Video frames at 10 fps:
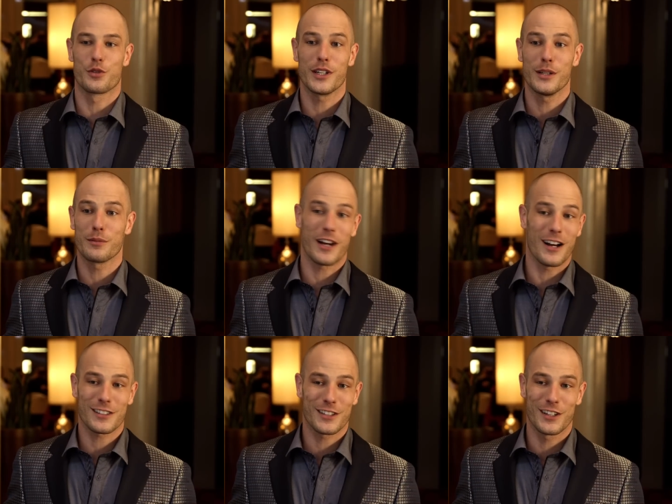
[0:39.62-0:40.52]
dream
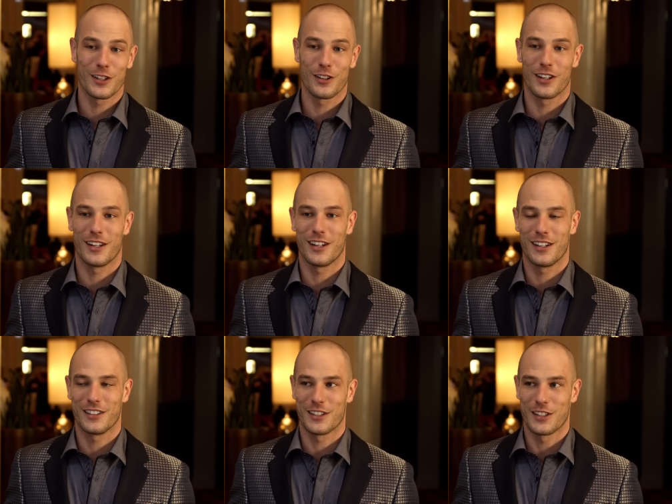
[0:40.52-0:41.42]
cocktail,
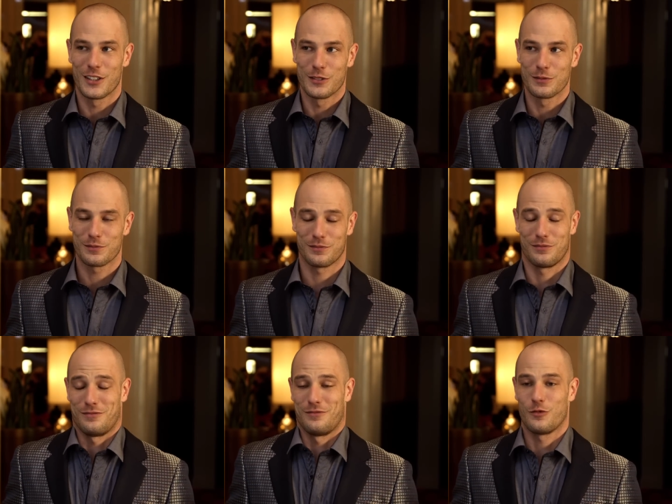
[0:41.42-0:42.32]
uh, you know,
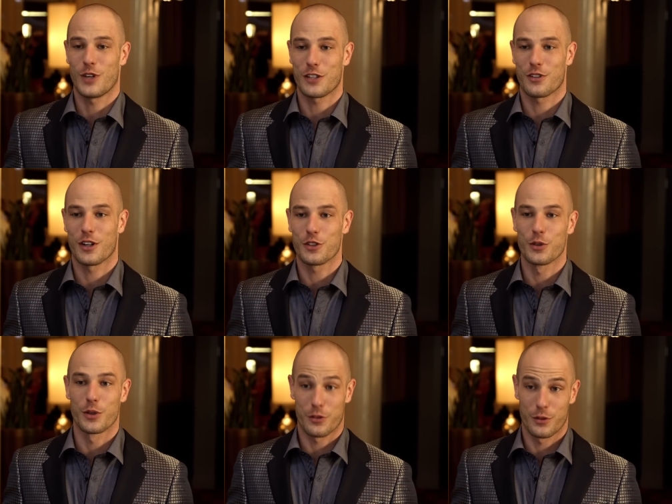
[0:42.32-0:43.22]
restaurant
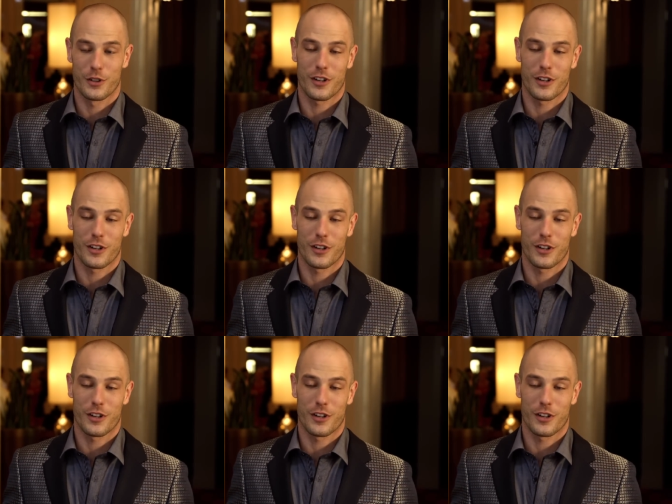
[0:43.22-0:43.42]
tour through the